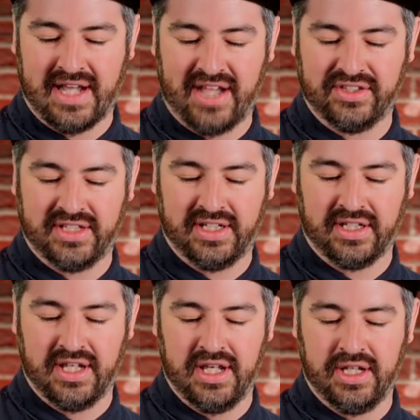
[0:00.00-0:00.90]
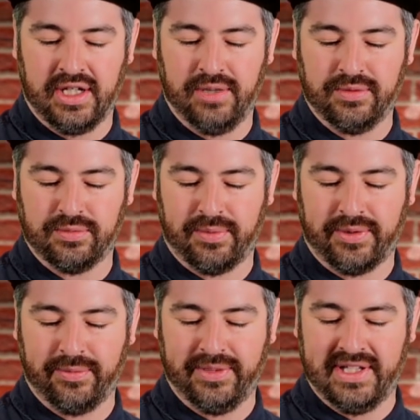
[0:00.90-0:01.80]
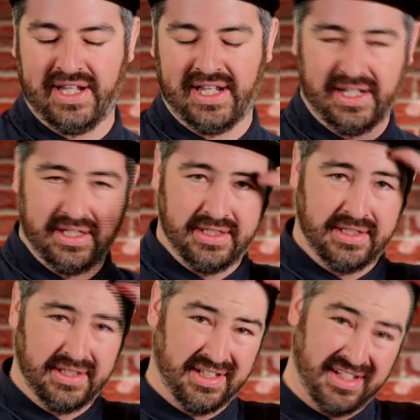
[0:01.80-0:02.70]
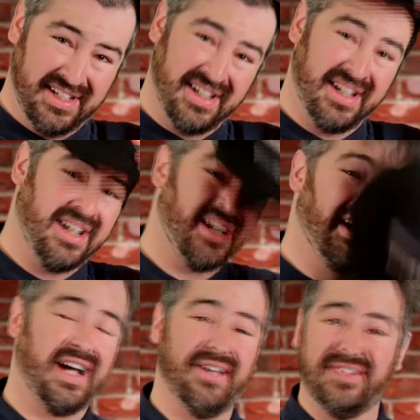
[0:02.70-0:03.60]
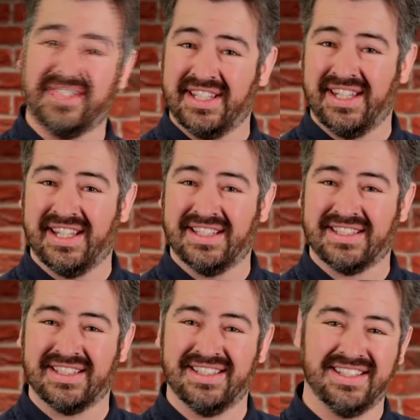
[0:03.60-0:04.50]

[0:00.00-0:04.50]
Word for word: Hashtag he was born with the hat. Have you seen this?